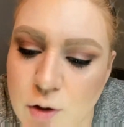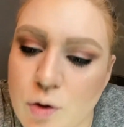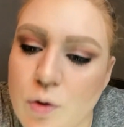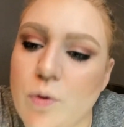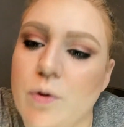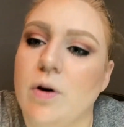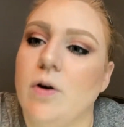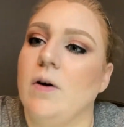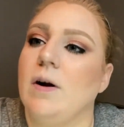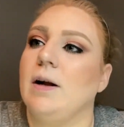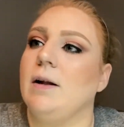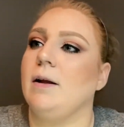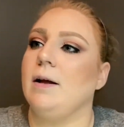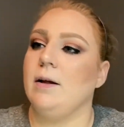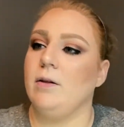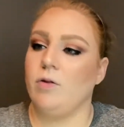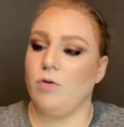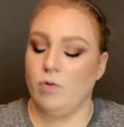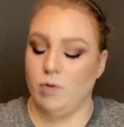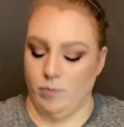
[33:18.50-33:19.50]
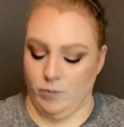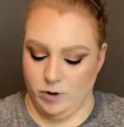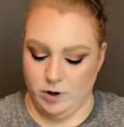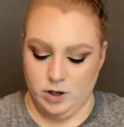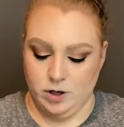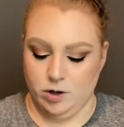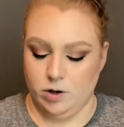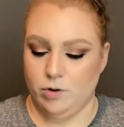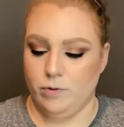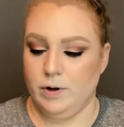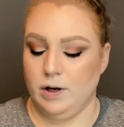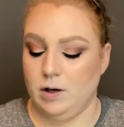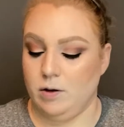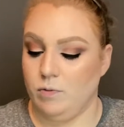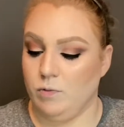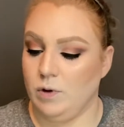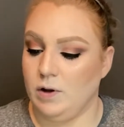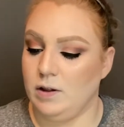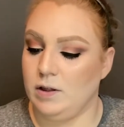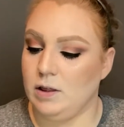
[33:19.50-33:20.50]
corner highlight. So I'm going to go in
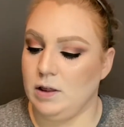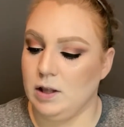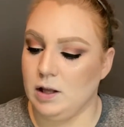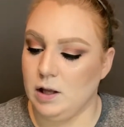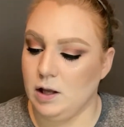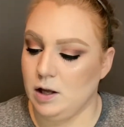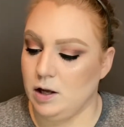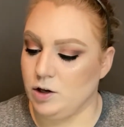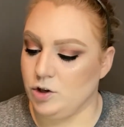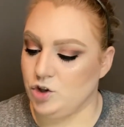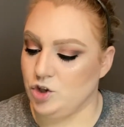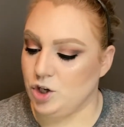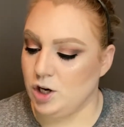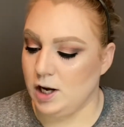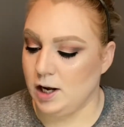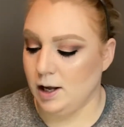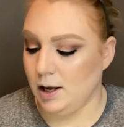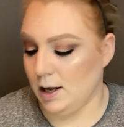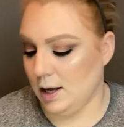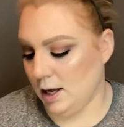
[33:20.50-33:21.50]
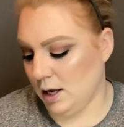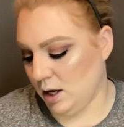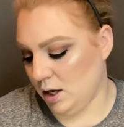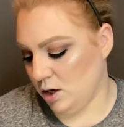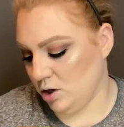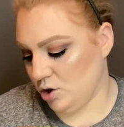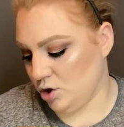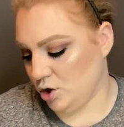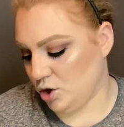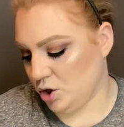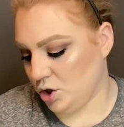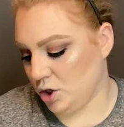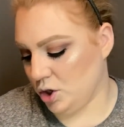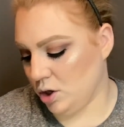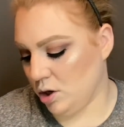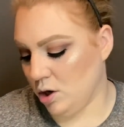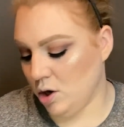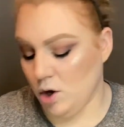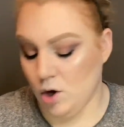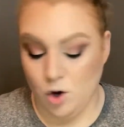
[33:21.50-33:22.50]
with the
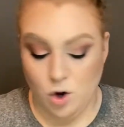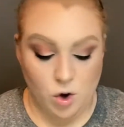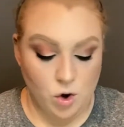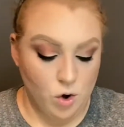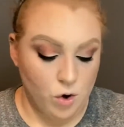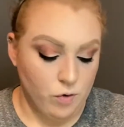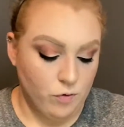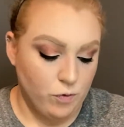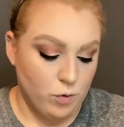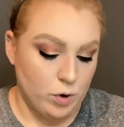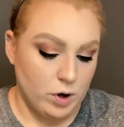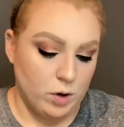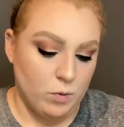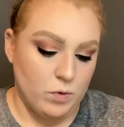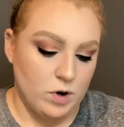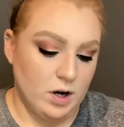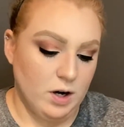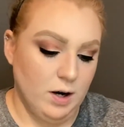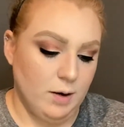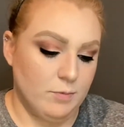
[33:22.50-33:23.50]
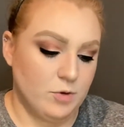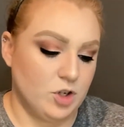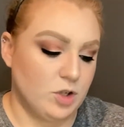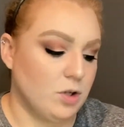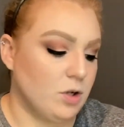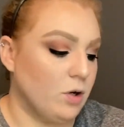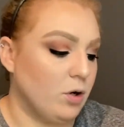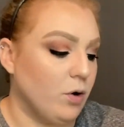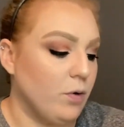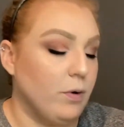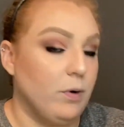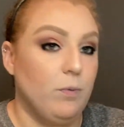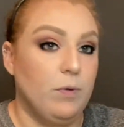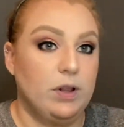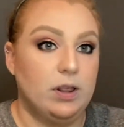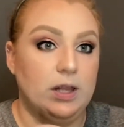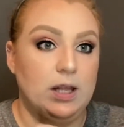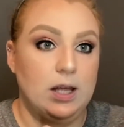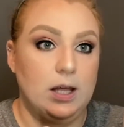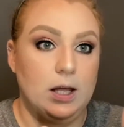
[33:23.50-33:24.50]
JH41. I'm just going to go in
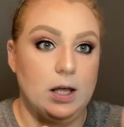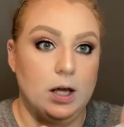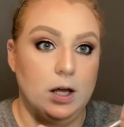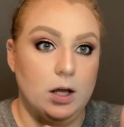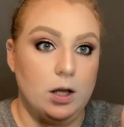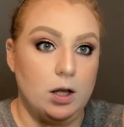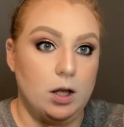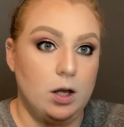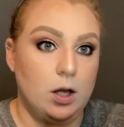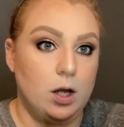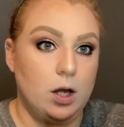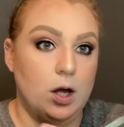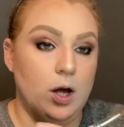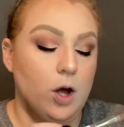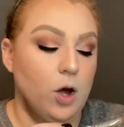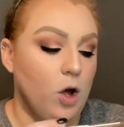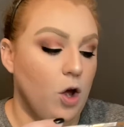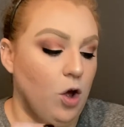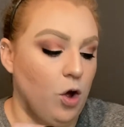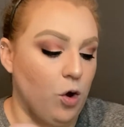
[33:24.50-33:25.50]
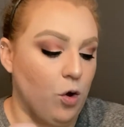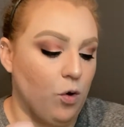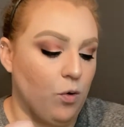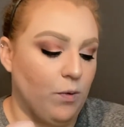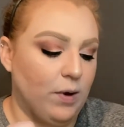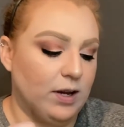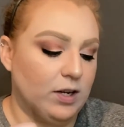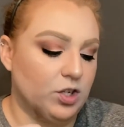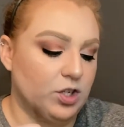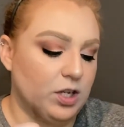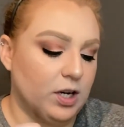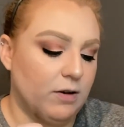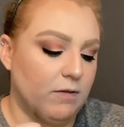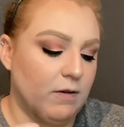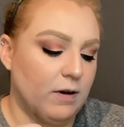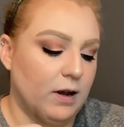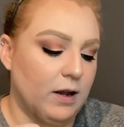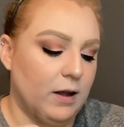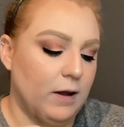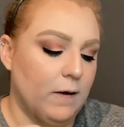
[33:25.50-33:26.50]
with the white shade
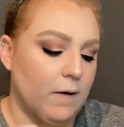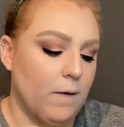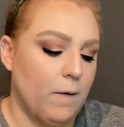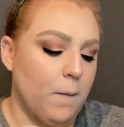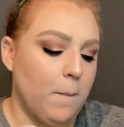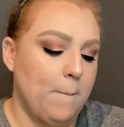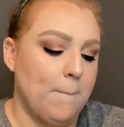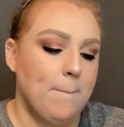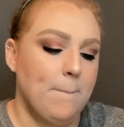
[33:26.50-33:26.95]
right here